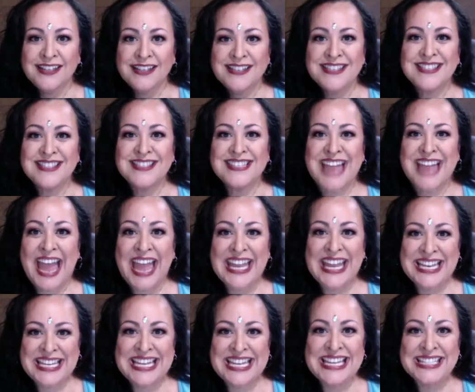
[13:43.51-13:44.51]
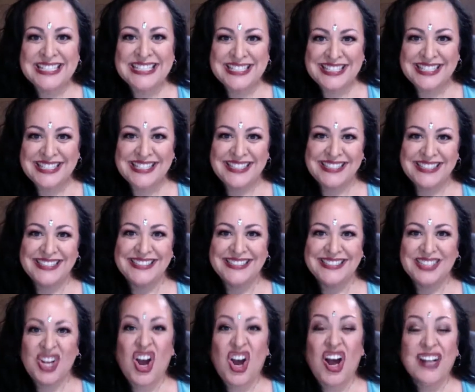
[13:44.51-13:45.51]
stagnant,
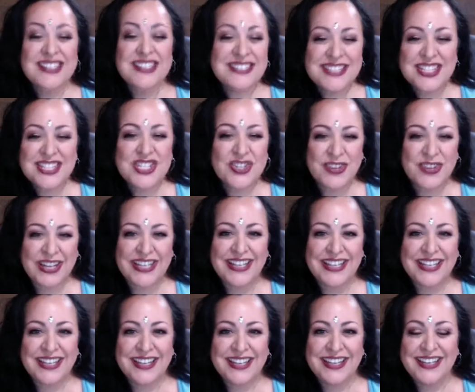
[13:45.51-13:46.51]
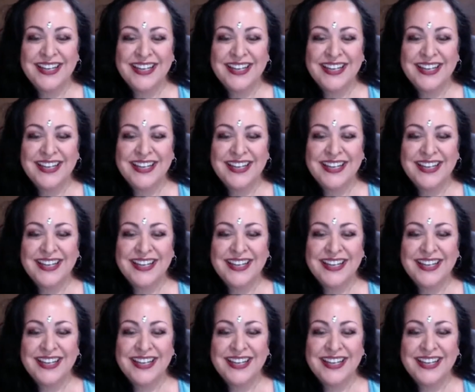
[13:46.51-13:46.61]
concentrated,